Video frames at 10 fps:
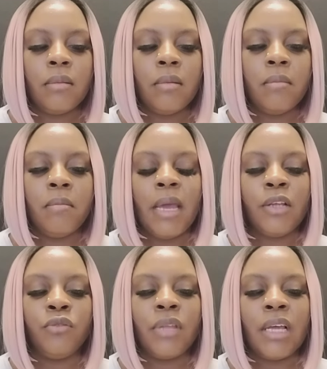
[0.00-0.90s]
Made
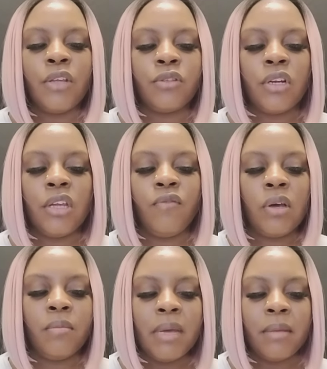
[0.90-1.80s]
you think they was going to give you
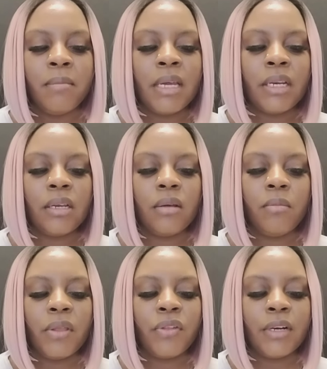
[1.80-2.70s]
commitment,
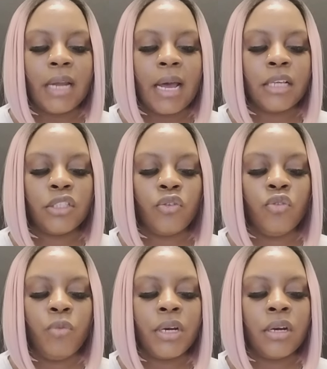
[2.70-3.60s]
but they're not. So you
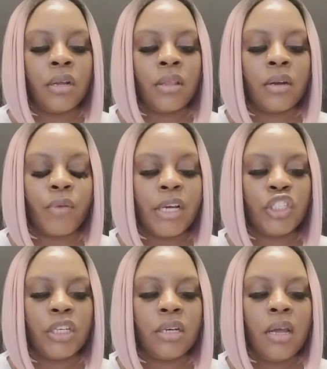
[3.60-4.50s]
went in another
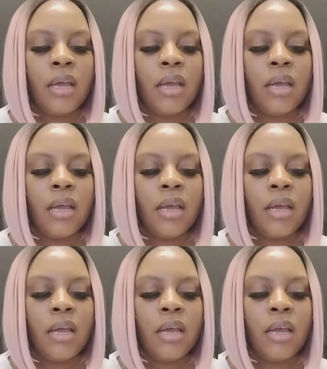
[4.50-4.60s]
direction.